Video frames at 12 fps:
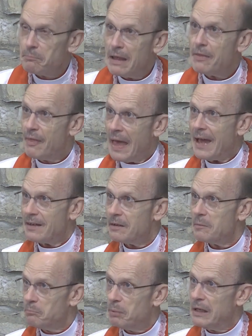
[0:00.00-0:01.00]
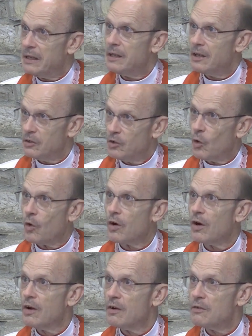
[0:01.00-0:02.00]
May that be
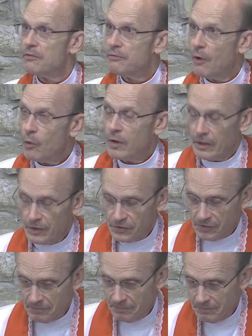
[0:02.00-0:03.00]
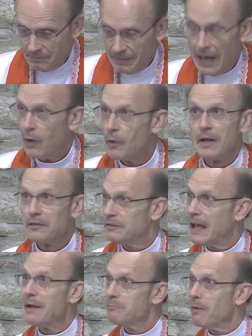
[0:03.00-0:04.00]
your focus. Now,
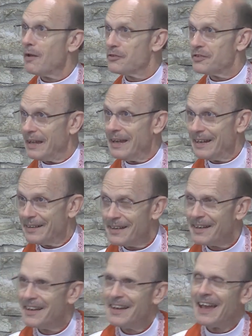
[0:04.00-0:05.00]
10 months in